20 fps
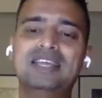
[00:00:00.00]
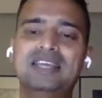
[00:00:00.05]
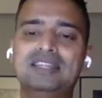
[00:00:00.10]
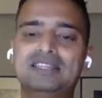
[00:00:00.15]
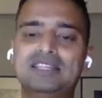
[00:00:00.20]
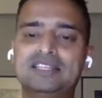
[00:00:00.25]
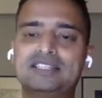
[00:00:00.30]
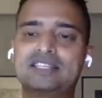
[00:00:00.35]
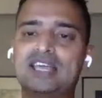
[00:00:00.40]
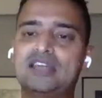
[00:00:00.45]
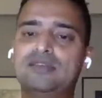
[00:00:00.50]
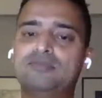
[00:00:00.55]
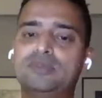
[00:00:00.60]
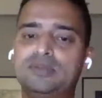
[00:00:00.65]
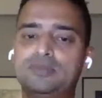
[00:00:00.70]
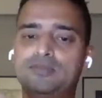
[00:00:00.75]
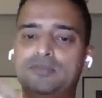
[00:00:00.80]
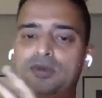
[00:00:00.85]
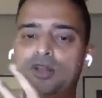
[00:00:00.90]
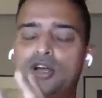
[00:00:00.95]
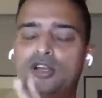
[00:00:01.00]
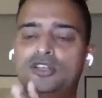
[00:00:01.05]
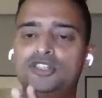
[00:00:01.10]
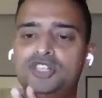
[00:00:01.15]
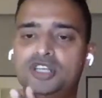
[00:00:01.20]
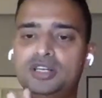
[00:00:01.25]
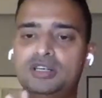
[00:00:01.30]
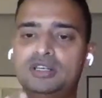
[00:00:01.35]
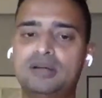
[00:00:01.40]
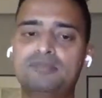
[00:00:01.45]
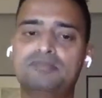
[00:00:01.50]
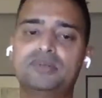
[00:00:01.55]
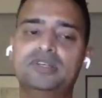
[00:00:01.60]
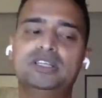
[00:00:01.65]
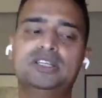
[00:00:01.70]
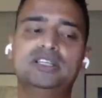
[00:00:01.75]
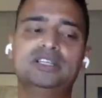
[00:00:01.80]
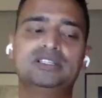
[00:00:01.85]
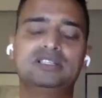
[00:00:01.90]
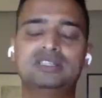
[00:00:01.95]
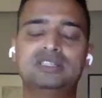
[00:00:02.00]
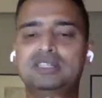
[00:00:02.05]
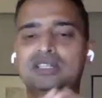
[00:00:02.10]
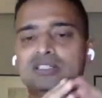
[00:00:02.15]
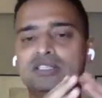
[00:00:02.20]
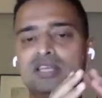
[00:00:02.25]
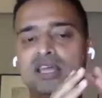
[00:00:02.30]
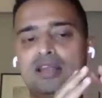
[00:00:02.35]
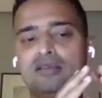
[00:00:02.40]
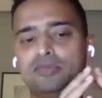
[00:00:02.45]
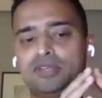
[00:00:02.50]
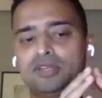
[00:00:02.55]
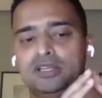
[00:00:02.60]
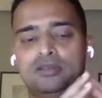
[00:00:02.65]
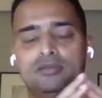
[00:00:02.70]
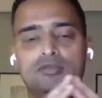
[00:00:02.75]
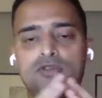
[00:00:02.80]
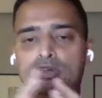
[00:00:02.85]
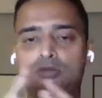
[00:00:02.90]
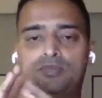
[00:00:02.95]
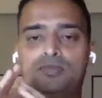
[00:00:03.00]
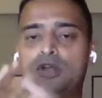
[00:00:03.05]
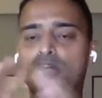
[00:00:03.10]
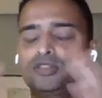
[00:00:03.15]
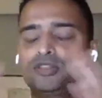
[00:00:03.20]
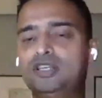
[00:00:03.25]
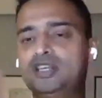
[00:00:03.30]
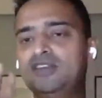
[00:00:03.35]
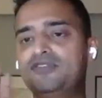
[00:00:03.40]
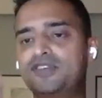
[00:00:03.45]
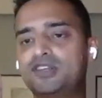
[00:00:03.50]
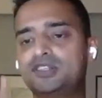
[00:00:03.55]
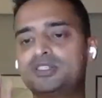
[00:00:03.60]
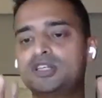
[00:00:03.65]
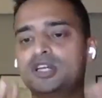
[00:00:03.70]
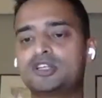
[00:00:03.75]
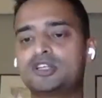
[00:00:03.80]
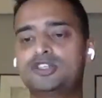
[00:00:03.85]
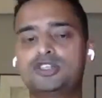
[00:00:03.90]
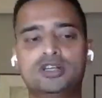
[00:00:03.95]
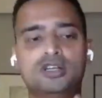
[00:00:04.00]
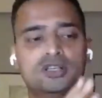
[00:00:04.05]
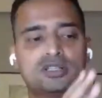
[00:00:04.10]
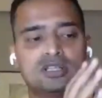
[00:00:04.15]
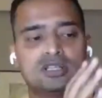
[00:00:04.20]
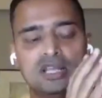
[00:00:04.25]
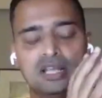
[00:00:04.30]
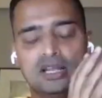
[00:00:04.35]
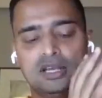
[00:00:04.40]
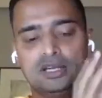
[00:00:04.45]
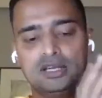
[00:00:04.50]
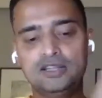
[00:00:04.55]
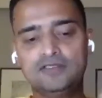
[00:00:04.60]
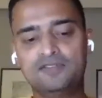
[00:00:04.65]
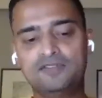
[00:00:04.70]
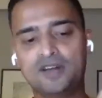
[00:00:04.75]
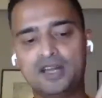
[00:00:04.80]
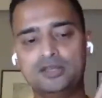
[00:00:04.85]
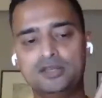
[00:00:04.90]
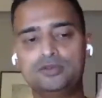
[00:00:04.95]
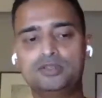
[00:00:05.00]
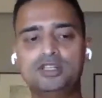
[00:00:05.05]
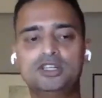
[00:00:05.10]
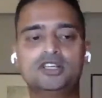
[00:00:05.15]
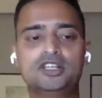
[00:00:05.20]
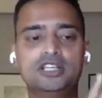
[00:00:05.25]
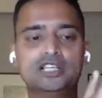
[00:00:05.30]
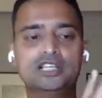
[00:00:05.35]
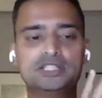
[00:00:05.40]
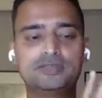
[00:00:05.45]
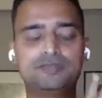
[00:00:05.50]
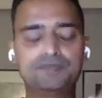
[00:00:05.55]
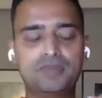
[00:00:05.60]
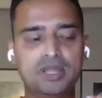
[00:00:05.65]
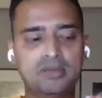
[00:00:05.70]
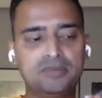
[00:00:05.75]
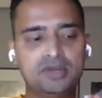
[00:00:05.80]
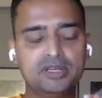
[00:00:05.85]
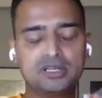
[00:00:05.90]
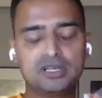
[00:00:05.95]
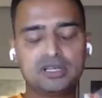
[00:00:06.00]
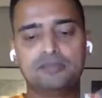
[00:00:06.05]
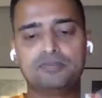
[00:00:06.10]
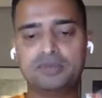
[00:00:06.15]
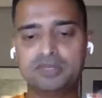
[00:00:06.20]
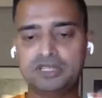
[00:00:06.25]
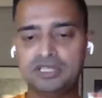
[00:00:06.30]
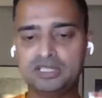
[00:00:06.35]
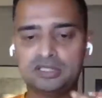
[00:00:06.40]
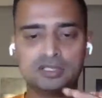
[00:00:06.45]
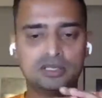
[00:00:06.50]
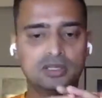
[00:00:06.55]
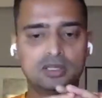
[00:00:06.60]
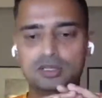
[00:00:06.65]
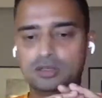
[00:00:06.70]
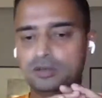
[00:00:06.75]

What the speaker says: These can be blockchain companies, these can be, blockchain infrastructures, DeFi utilities, payment companies,